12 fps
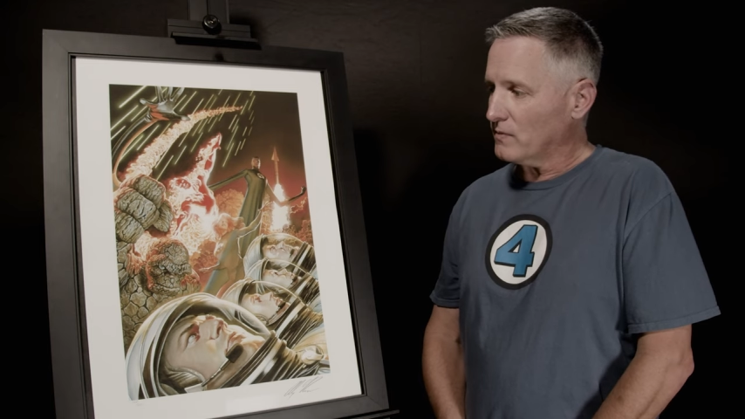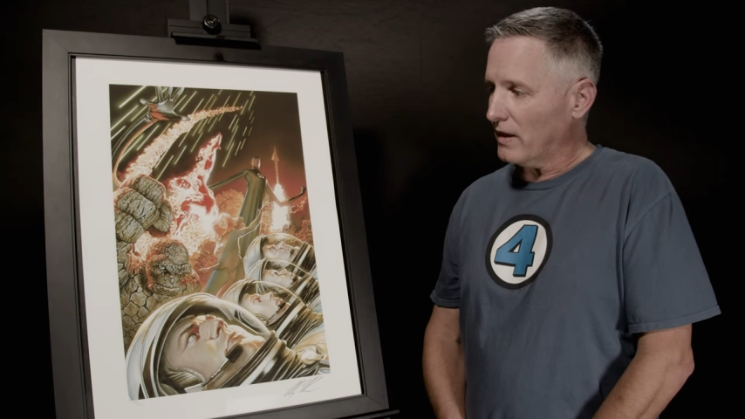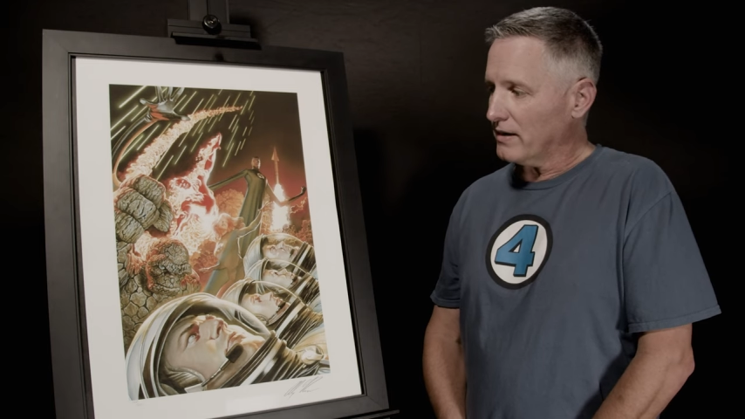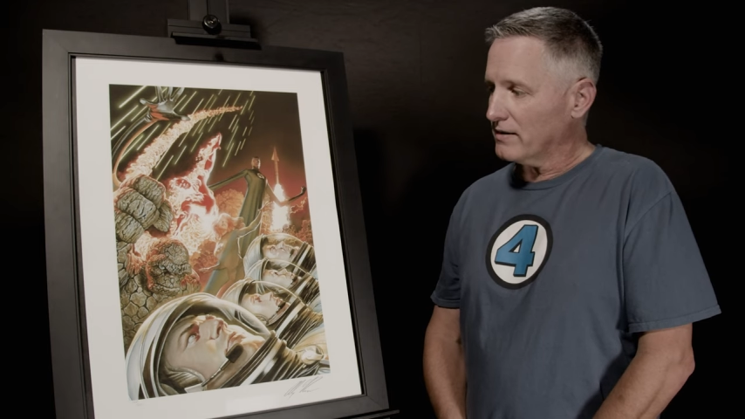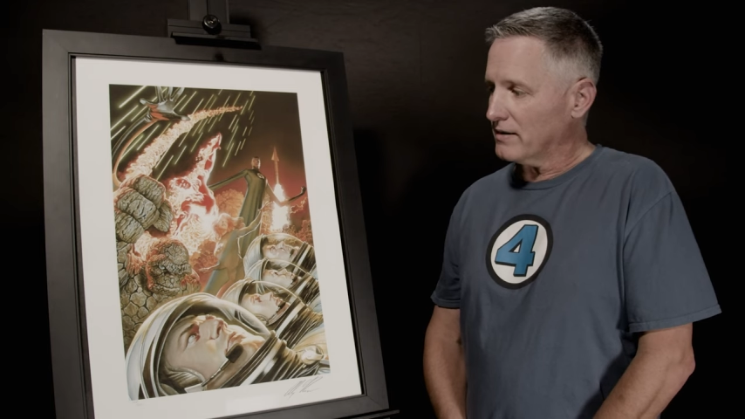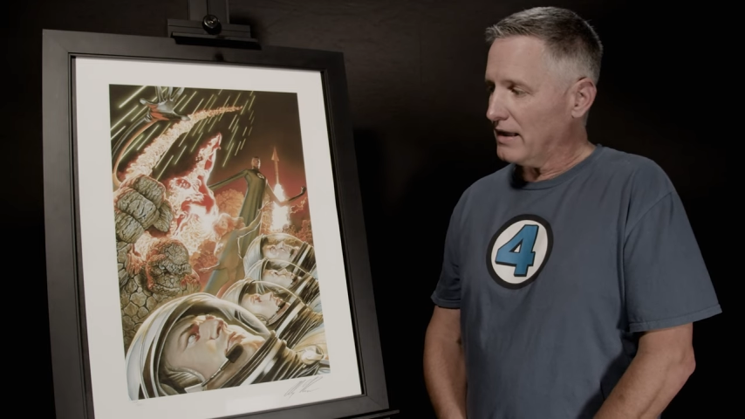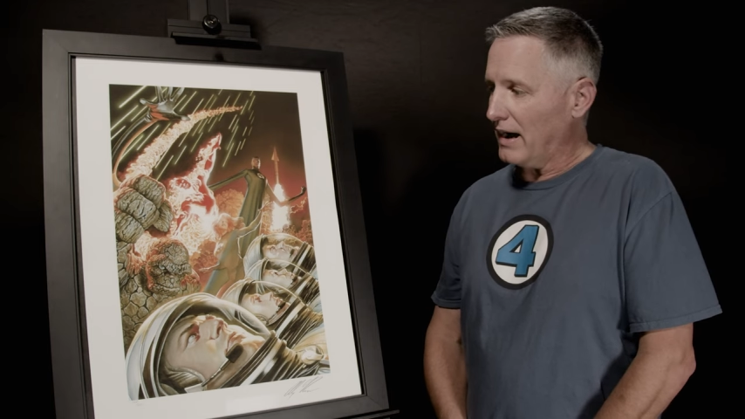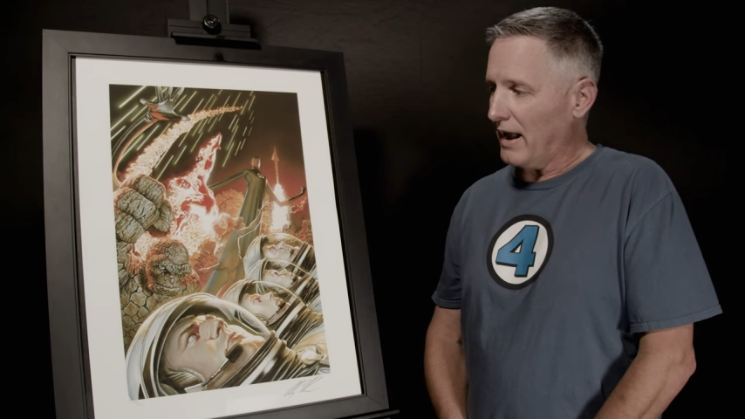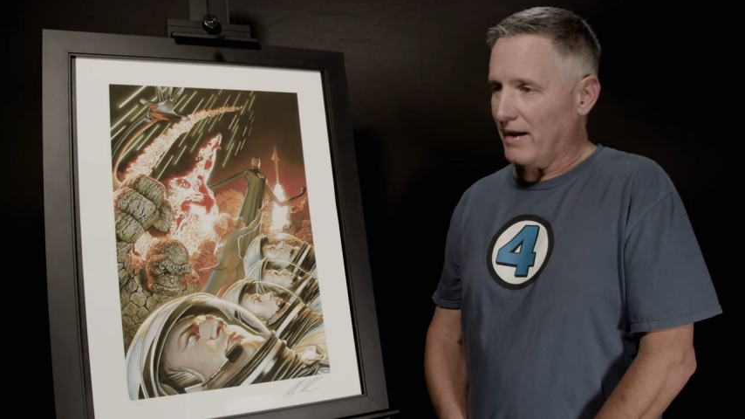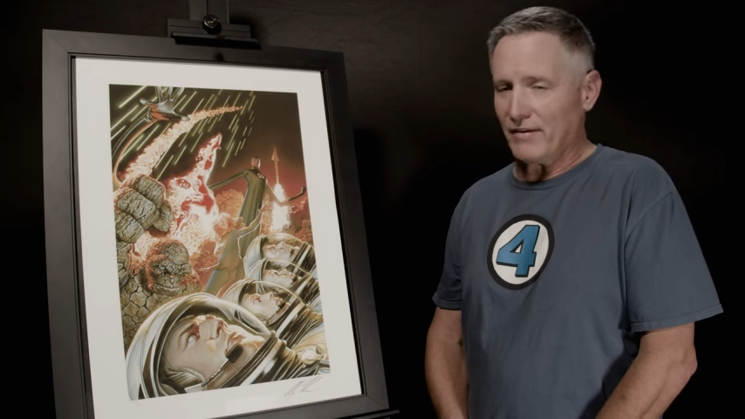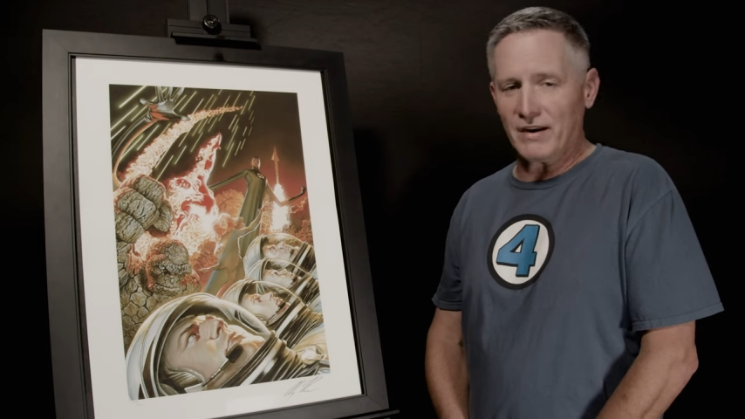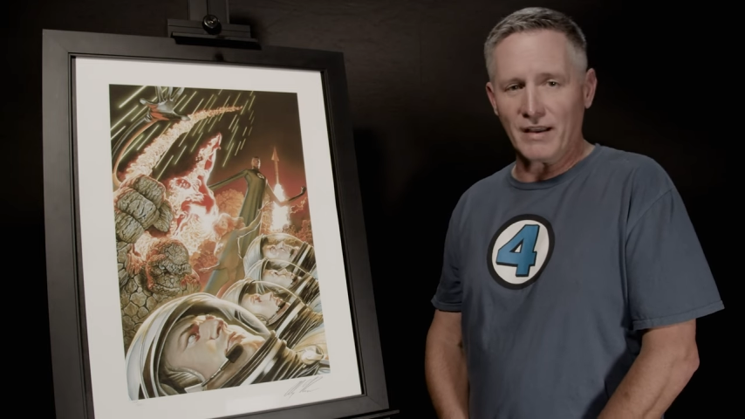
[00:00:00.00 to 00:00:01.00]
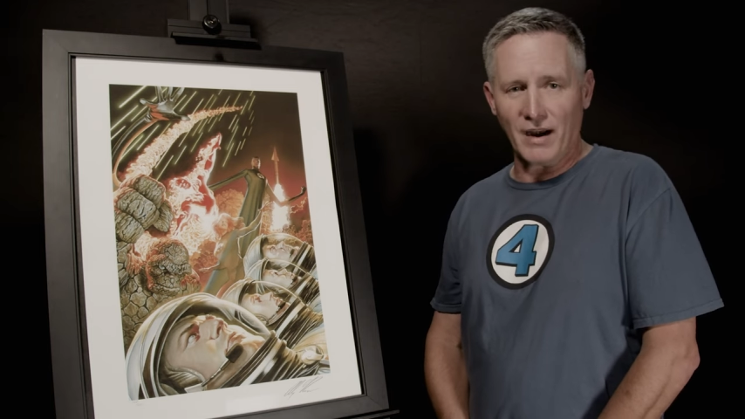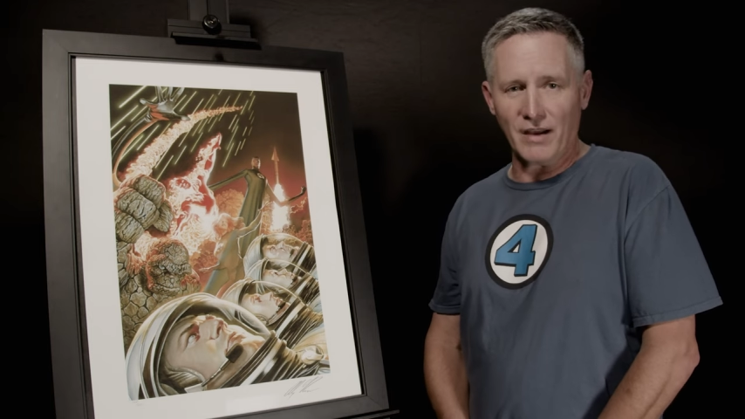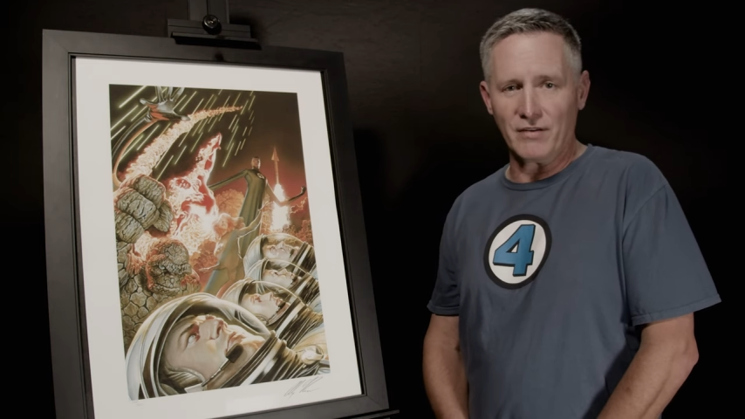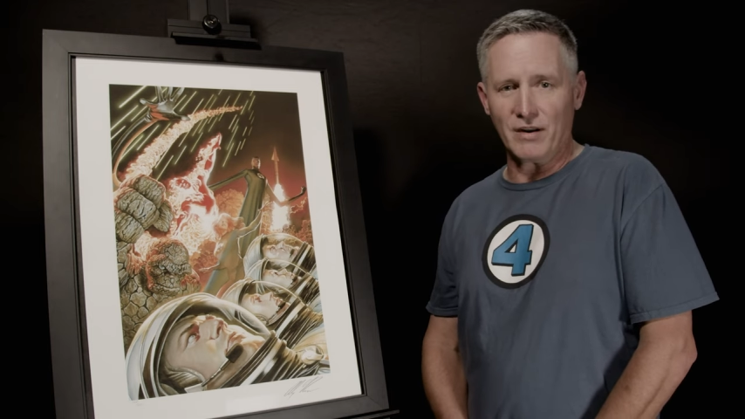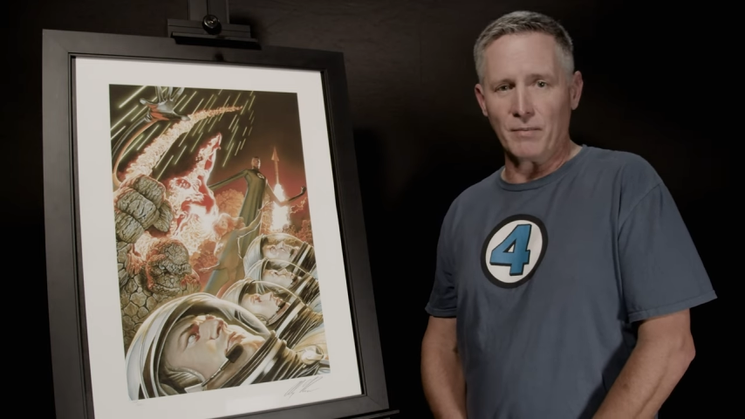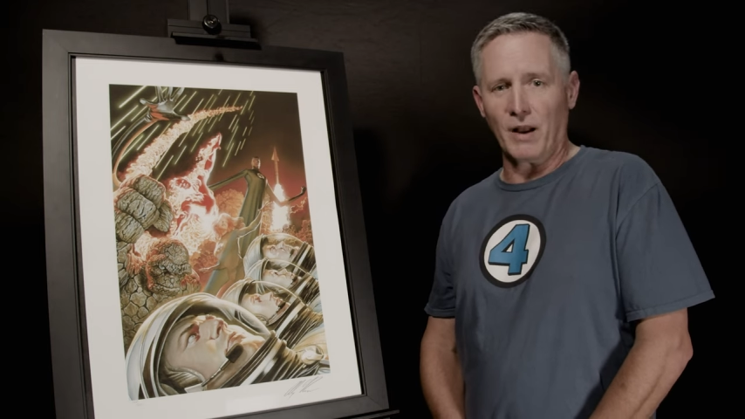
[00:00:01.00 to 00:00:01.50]
like, gotta have it, gotta
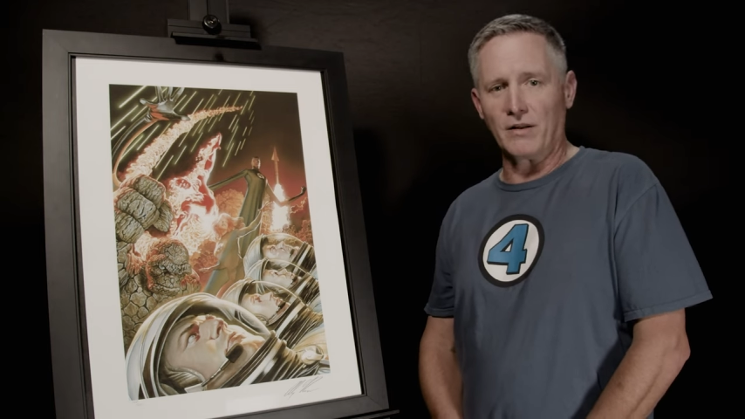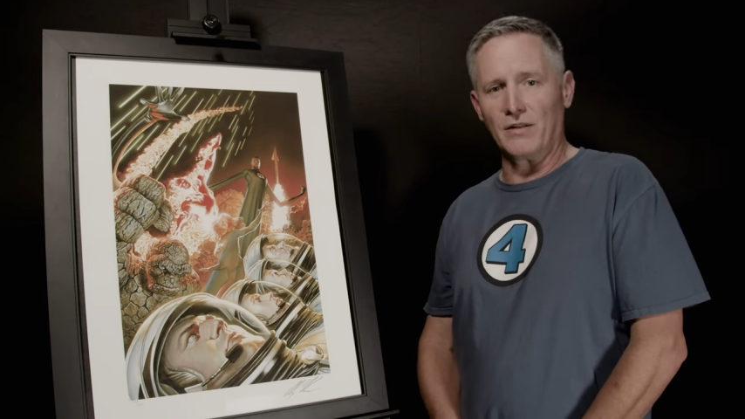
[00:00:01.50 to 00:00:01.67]
have it in my